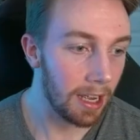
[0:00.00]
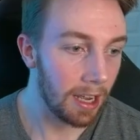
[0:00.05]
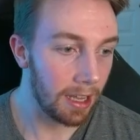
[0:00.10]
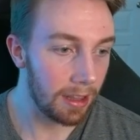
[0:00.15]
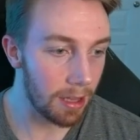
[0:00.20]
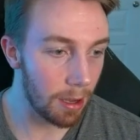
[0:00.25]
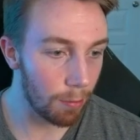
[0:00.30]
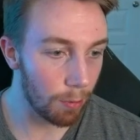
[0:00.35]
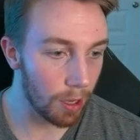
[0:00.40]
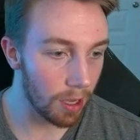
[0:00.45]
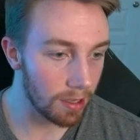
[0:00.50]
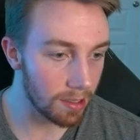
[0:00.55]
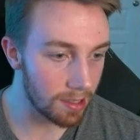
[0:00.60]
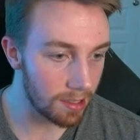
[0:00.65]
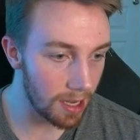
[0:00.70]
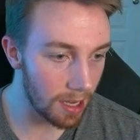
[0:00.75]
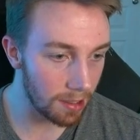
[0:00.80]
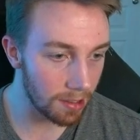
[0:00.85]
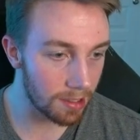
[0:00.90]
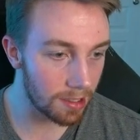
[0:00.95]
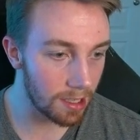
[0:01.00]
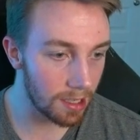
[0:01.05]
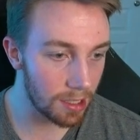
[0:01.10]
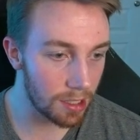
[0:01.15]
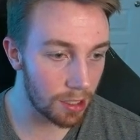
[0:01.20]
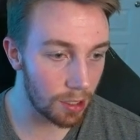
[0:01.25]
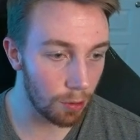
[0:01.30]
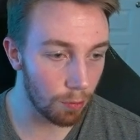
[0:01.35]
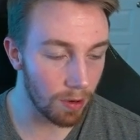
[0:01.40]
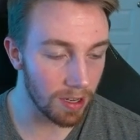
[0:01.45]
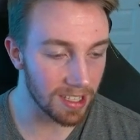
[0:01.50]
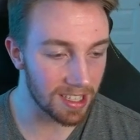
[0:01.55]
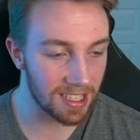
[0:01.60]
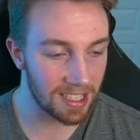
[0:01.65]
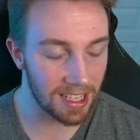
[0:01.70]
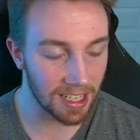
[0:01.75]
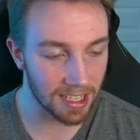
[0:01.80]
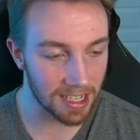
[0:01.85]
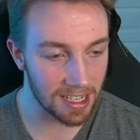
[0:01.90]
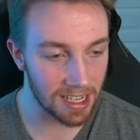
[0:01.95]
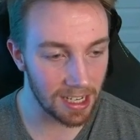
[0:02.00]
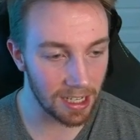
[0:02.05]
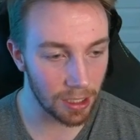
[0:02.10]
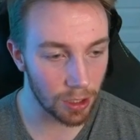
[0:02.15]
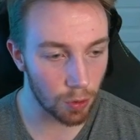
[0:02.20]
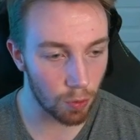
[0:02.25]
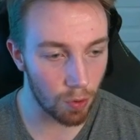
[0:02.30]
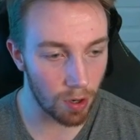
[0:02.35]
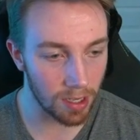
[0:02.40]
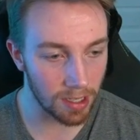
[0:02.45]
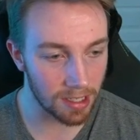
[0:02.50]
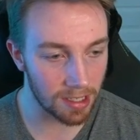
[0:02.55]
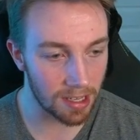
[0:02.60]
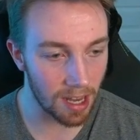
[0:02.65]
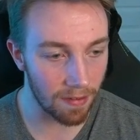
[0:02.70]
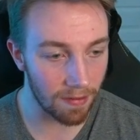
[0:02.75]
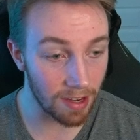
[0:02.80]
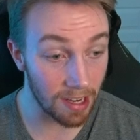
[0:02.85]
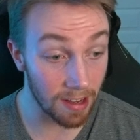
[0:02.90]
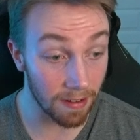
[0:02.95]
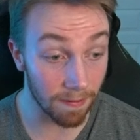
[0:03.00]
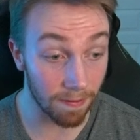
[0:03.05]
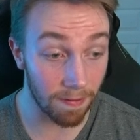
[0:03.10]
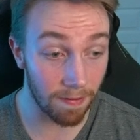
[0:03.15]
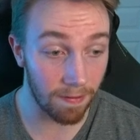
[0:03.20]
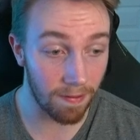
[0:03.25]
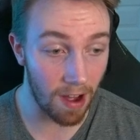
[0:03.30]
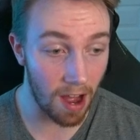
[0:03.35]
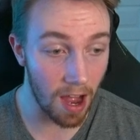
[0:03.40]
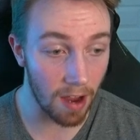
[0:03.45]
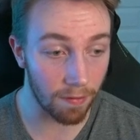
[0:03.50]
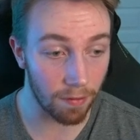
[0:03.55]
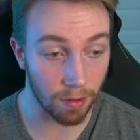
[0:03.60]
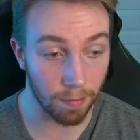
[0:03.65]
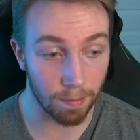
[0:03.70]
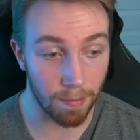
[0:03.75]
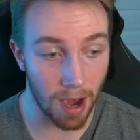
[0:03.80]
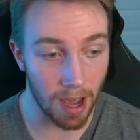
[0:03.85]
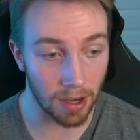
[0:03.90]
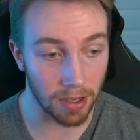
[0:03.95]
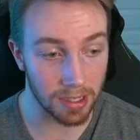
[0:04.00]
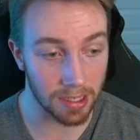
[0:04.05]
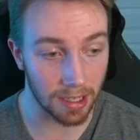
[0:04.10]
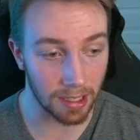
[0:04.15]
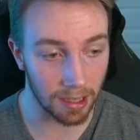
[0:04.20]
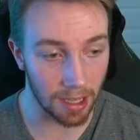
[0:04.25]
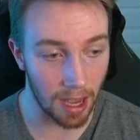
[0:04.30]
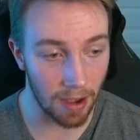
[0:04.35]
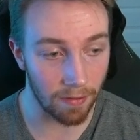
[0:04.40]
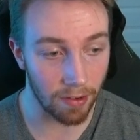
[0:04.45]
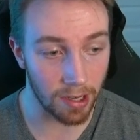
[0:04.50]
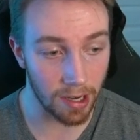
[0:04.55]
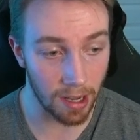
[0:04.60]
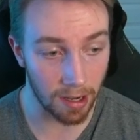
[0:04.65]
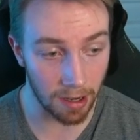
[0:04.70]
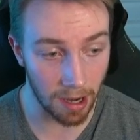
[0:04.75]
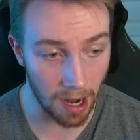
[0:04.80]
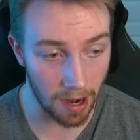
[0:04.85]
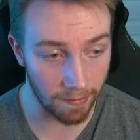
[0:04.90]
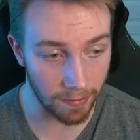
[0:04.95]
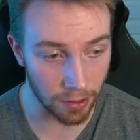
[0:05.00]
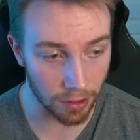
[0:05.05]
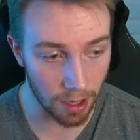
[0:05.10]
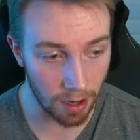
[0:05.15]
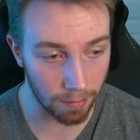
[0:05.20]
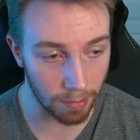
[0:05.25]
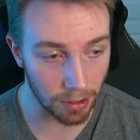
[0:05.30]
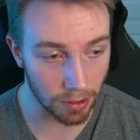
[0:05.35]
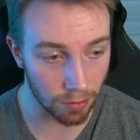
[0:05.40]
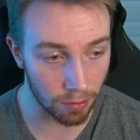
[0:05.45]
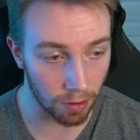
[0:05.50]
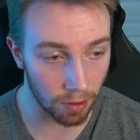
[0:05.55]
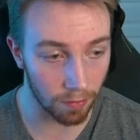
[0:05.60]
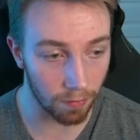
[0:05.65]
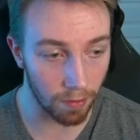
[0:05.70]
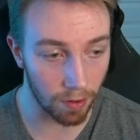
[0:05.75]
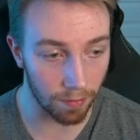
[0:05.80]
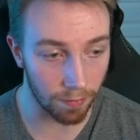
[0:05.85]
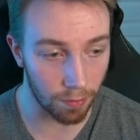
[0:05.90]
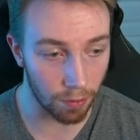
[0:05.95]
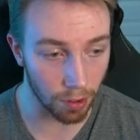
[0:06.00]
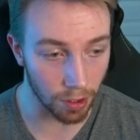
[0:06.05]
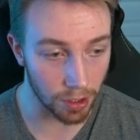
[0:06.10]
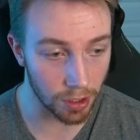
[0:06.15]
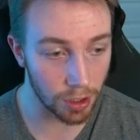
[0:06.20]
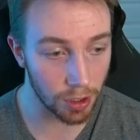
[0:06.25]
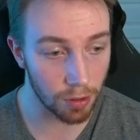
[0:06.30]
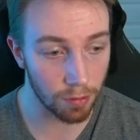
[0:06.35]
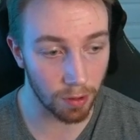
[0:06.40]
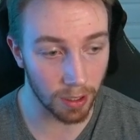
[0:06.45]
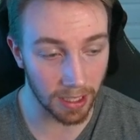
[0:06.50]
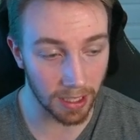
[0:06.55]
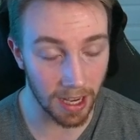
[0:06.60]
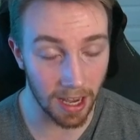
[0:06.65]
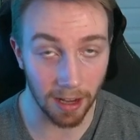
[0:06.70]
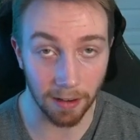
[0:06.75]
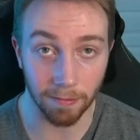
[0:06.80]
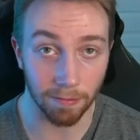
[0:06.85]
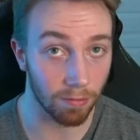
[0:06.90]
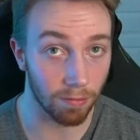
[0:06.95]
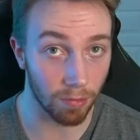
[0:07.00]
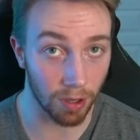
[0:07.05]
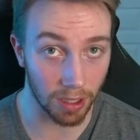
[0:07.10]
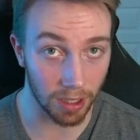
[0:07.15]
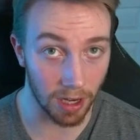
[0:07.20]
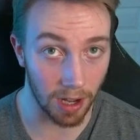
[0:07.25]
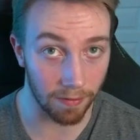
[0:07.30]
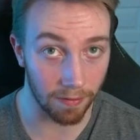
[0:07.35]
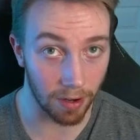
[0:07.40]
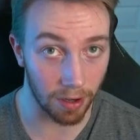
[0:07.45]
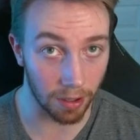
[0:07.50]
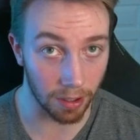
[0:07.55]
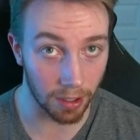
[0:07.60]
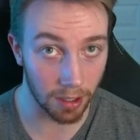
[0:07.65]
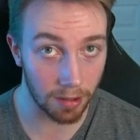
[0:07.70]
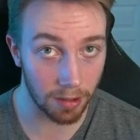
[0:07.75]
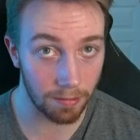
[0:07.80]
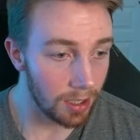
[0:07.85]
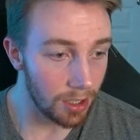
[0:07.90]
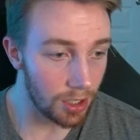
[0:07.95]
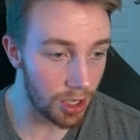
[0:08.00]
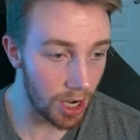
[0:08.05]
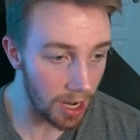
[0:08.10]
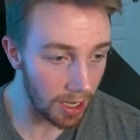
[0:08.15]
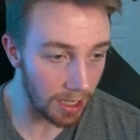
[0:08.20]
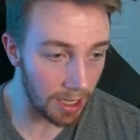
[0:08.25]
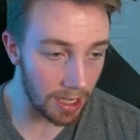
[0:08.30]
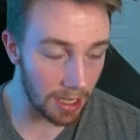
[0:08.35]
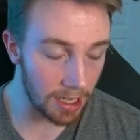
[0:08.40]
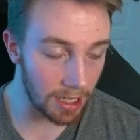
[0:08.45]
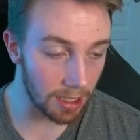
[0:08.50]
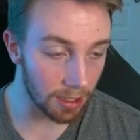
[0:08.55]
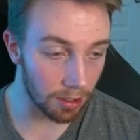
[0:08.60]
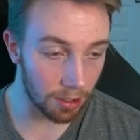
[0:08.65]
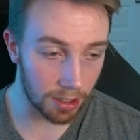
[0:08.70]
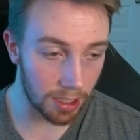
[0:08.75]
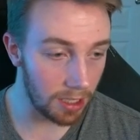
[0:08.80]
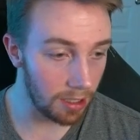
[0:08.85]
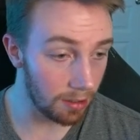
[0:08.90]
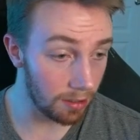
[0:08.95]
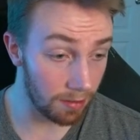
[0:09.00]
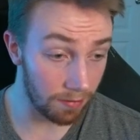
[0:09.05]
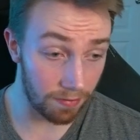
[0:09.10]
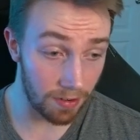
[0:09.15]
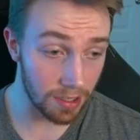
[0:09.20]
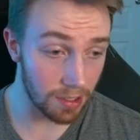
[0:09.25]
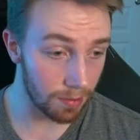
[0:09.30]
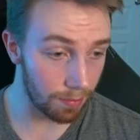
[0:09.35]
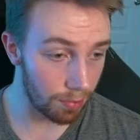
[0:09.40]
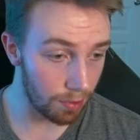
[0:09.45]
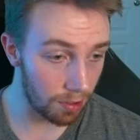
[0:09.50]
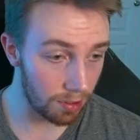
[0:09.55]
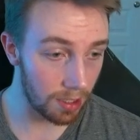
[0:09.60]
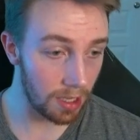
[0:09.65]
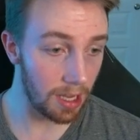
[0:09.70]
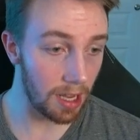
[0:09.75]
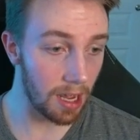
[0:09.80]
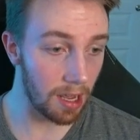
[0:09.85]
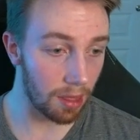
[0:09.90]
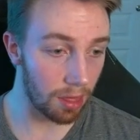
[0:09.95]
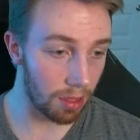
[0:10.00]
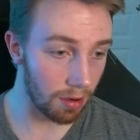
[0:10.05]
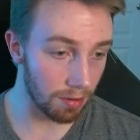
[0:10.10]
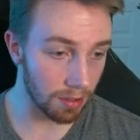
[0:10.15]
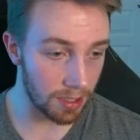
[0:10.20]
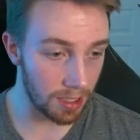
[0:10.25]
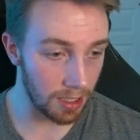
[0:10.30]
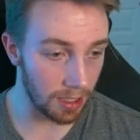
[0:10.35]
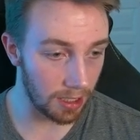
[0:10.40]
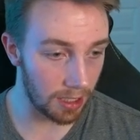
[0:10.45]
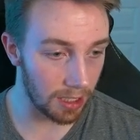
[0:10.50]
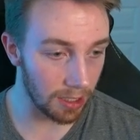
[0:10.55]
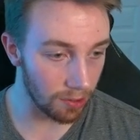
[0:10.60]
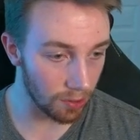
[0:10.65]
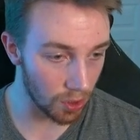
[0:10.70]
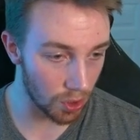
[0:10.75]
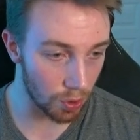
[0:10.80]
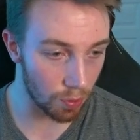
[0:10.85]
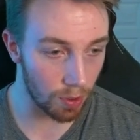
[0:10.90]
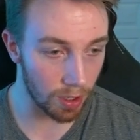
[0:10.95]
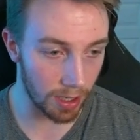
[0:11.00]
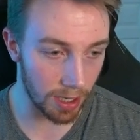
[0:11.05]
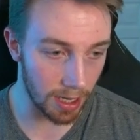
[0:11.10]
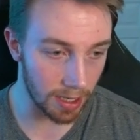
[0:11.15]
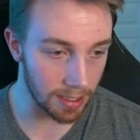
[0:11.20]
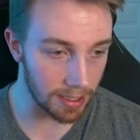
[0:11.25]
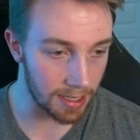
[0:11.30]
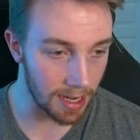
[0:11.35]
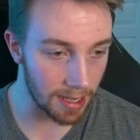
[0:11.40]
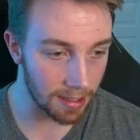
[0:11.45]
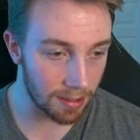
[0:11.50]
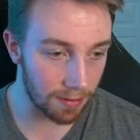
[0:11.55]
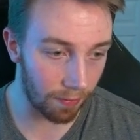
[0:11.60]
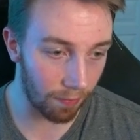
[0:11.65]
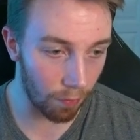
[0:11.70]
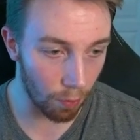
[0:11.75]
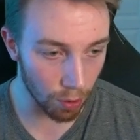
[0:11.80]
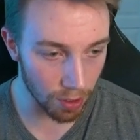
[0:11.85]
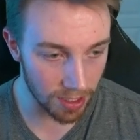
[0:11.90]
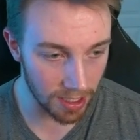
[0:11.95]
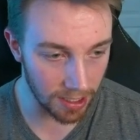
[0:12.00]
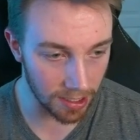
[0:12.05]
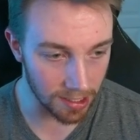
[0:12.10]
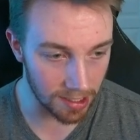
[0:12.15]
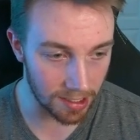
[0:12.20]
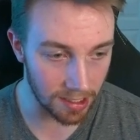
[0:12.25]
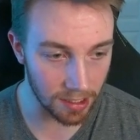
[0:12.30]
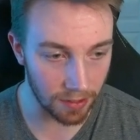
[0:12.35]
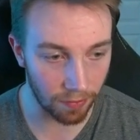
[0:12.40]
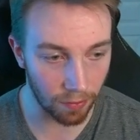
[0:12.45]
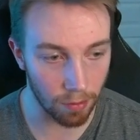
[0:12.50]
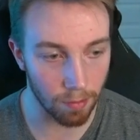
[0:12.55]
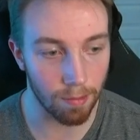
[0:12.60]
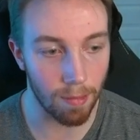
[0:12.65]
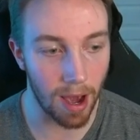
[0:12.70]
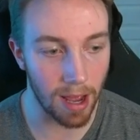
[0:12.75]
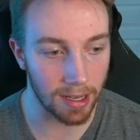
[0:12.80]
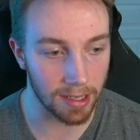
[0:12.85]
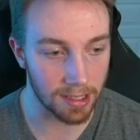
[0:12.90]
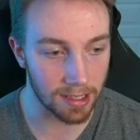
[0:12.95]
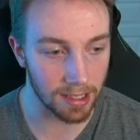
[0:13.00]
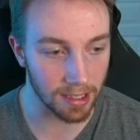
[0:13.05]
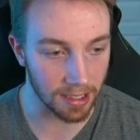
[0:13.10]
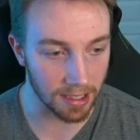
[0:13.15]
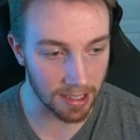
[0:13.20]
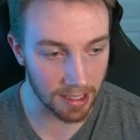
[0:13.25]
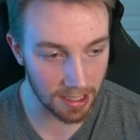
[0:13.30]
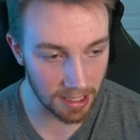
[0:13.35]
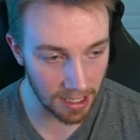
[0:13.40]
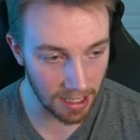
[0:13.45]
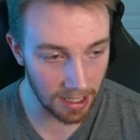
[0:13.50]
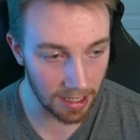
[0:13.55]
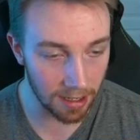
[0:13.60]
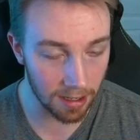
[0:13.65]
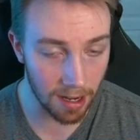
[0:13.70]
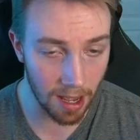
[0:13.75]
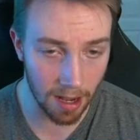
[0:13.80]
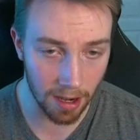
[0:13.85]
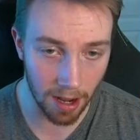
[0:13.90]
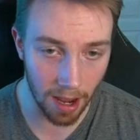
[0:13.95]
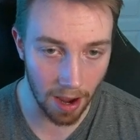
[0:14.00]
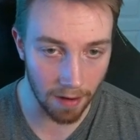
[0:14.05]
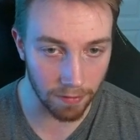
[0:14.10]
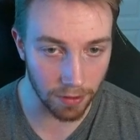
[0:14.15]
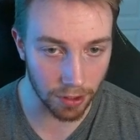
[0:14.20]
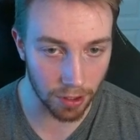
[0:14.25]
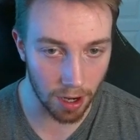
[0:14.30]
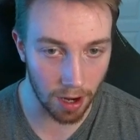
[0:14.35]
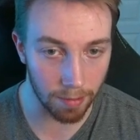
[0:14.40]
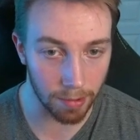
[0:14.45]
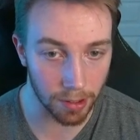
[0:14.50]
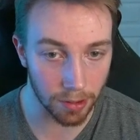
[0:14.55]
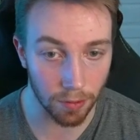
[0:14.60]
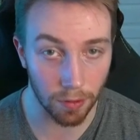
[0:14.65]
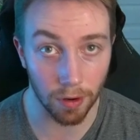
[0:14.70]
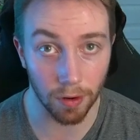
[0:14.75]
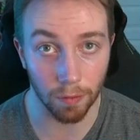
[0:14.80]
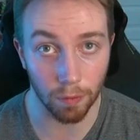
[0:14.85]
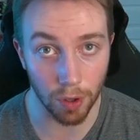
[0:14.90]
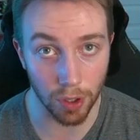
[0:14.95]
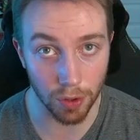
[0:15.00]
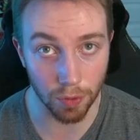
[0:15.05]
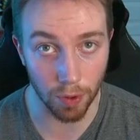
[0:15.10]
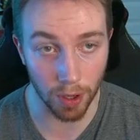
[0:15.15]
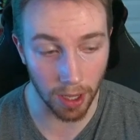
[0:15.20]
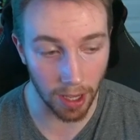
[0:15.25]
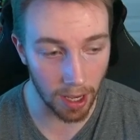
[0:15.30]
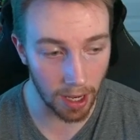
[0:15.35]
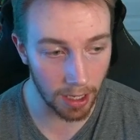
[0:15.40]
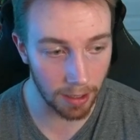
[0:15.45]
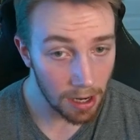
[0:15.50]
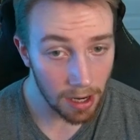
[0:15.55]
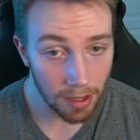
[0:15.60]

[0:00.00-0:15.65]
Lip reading: And then we had zellsis, who went 16, 27, and 5 with -11 and an average combat score of 142. Again, really not very good. Jakey looking invisible. He had 13 kills, 29 deaths, 14 assists for -16 and an average combat score of 128.